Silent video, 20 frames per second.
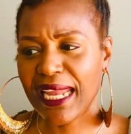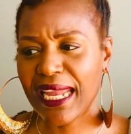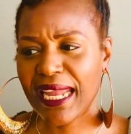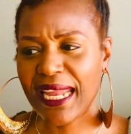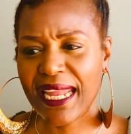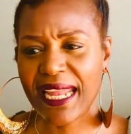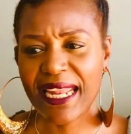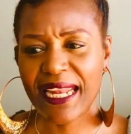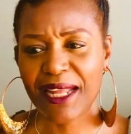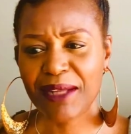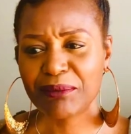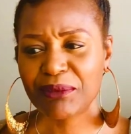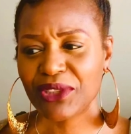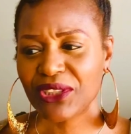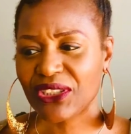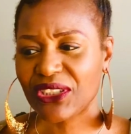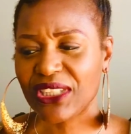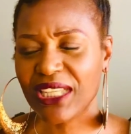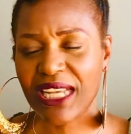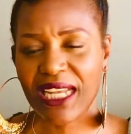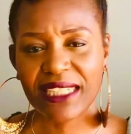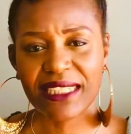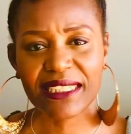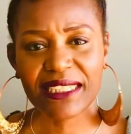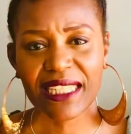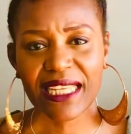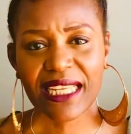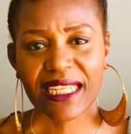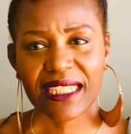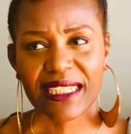And I'm just kind of
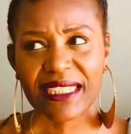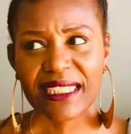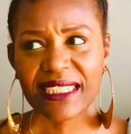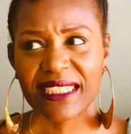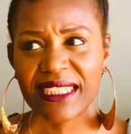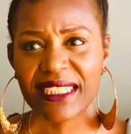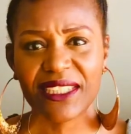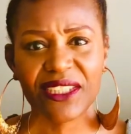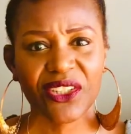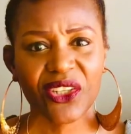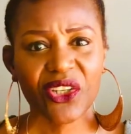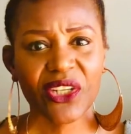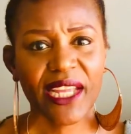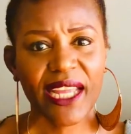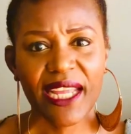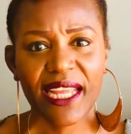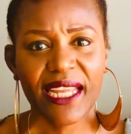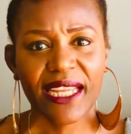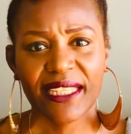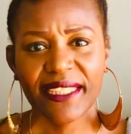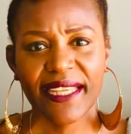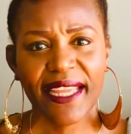like, okay,